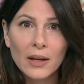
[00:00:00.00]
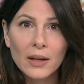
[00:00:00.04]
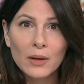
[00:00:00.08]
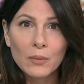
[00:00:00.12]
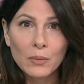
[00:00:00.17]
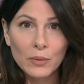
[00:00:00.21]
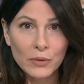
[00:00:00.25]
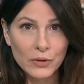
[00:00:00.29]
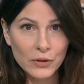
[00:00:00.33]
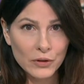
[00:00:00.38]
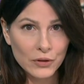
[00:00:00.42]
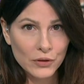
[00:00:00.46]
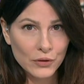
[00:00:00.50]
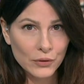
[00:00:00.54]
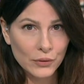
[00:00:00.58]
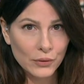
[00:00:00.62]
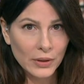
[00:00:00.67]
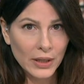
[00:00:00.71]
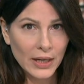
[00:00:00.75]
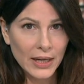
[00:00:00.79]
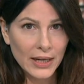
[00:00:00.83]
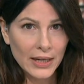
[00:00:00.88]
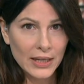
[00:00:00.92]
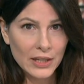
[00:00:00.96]
With the story,
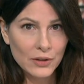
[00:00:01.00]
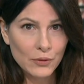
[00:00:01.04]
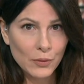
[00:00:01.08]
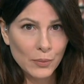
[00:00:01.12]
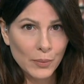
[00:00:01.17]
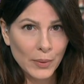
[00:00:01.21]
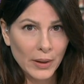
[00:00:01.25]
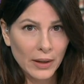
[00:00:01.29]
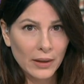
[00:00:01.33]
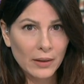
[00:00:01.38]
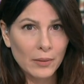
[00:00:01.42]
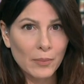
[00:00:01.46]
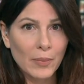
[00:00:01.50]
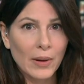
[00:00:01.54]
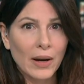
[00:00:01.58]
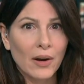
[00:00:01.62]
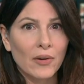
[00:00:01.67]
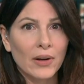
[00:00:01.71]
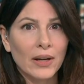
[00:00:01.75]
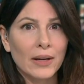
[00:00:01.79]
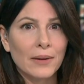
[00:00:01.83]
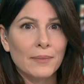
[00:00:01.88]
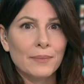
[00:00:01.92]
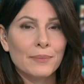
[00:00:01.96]
here's Rebecca
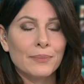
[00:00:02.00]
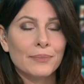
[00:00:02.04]
Barry.